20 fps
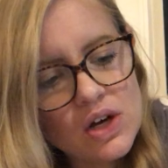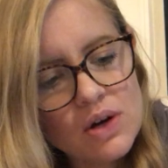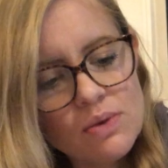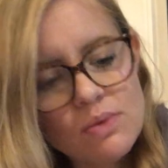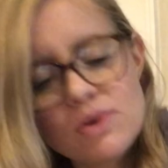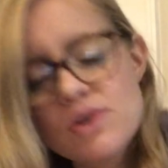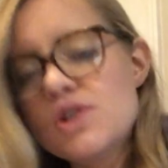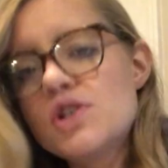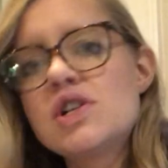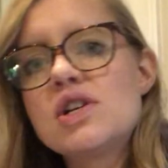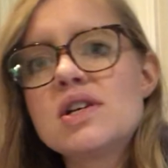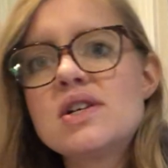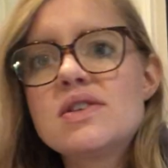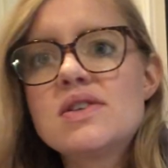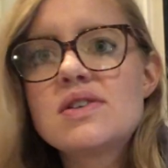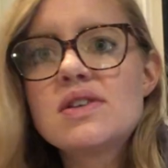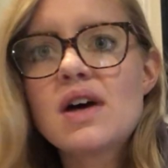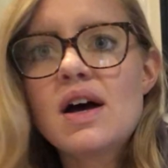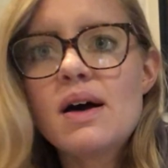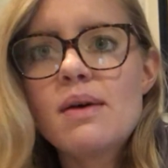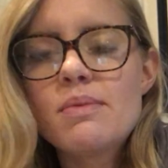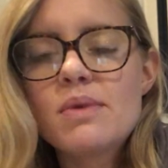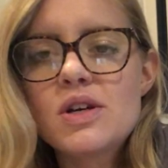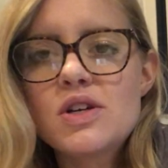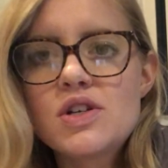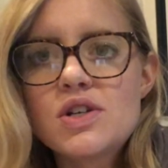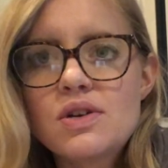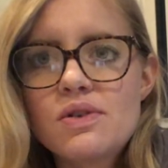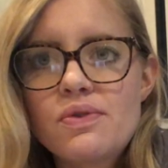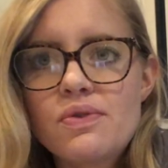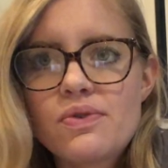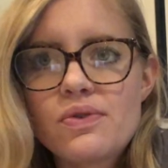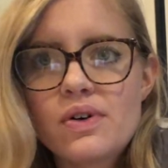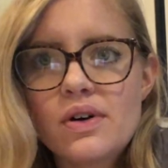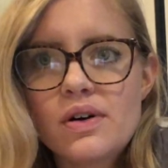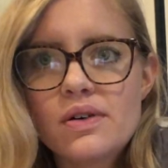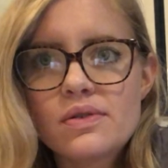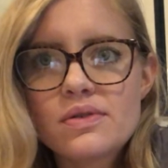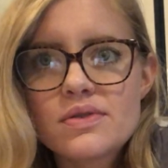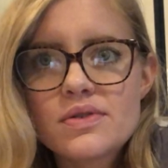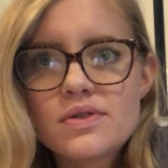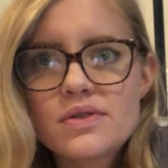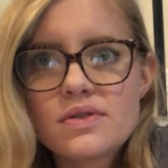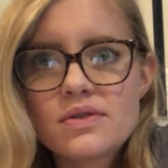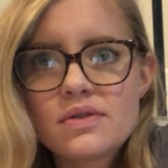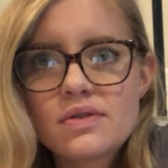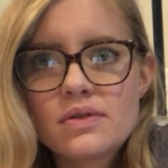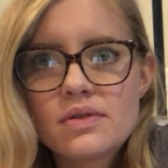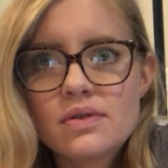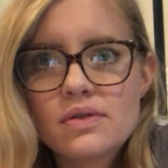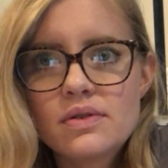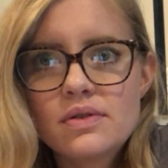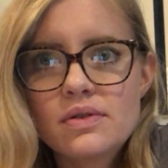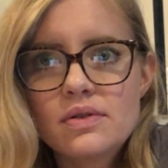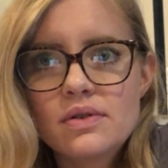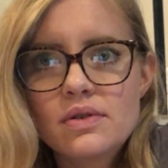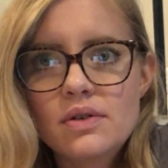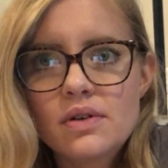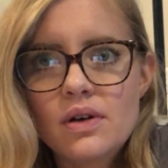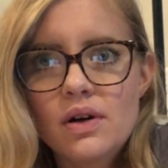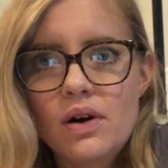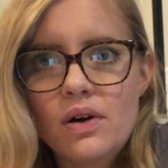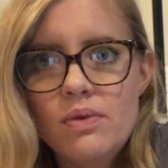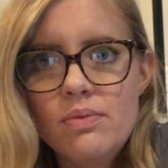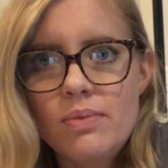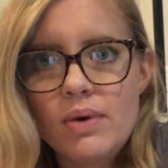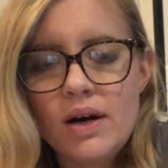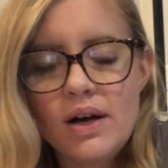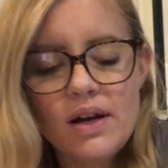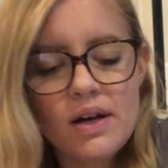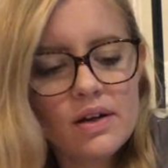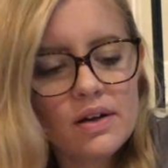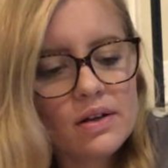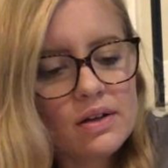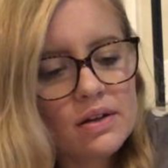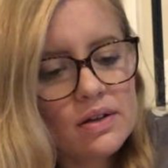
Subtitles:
When she saw me, she froze. Oh my.